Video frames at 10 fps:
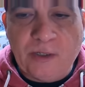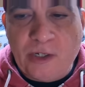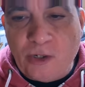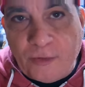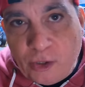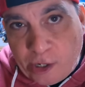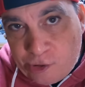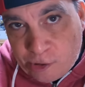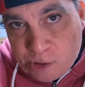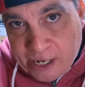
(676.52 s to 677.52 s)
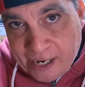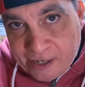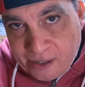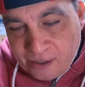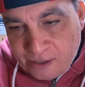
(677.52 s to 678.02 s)
This is of a Nitro
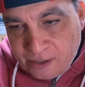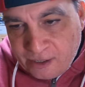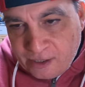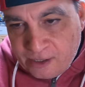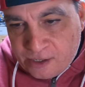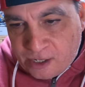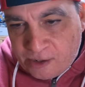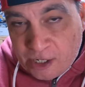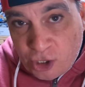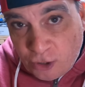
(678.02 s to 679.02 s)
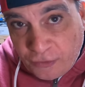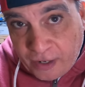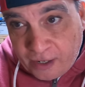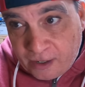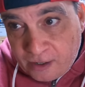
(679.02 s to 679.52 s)
10, so it should fit.